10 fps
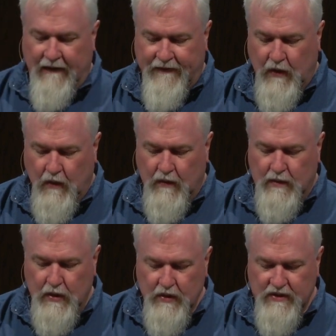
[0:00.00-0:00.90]
And if you
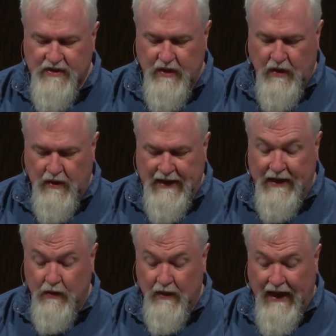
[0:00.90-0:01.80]

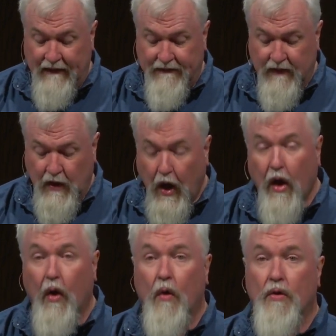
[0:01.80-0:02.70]
let your life
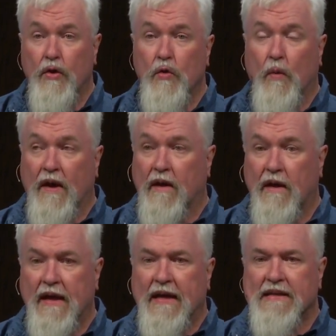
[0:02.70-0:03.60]
go, you
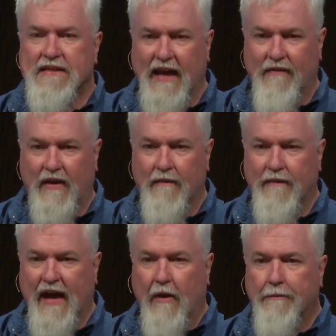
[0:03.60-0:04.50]
will save
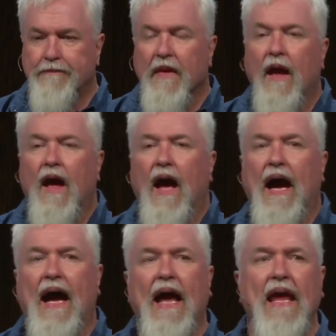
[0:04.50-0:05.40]
it. Now,
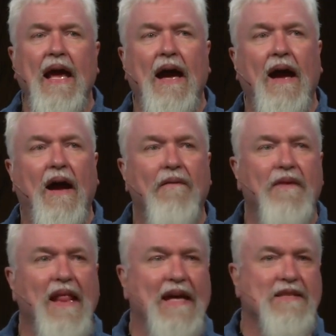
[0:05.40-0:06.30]
I
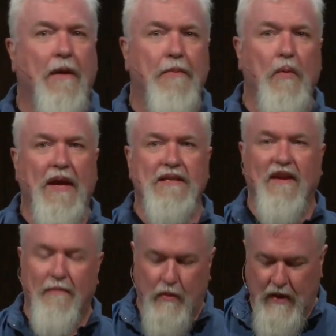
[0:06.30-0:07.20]
for the last couple weeks,
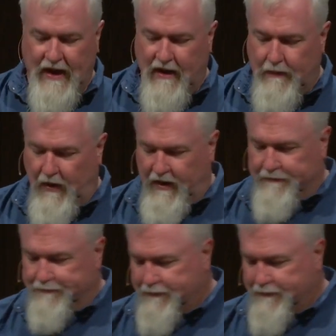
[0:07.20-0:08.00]
have been reading a book.